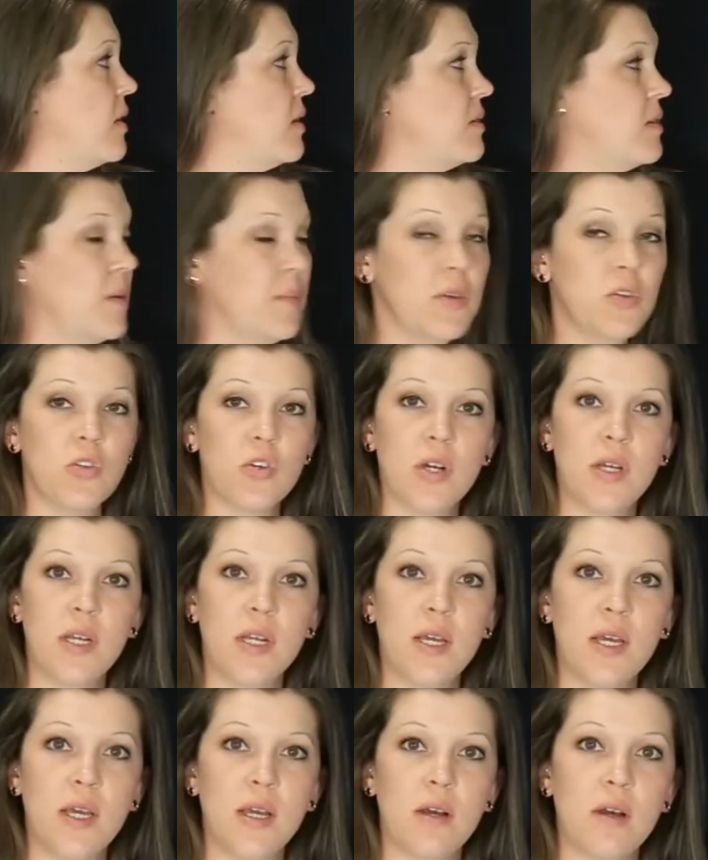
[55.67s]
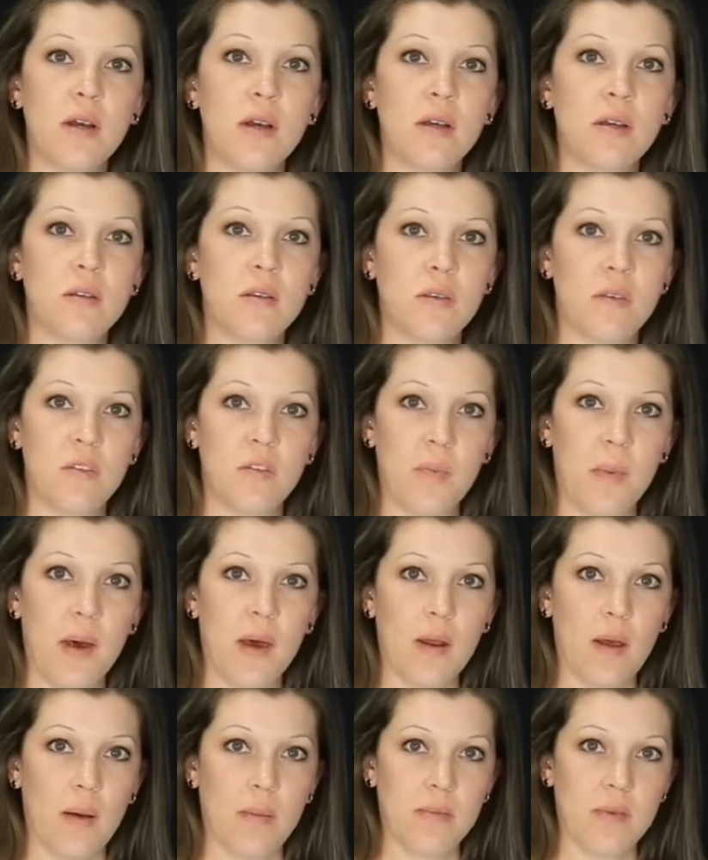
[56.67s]
Demonstrated here is the
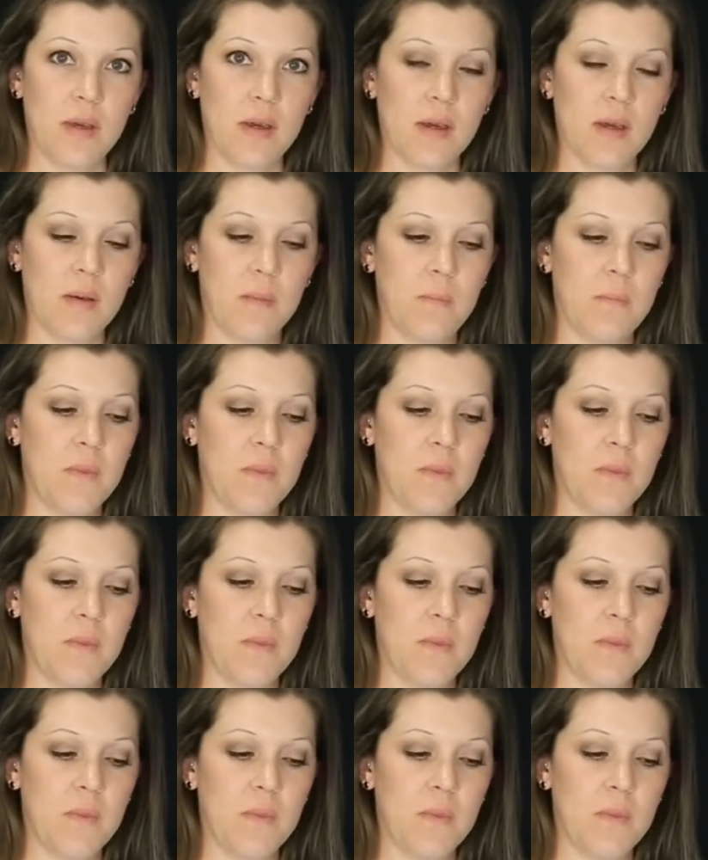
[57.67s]
spot optic.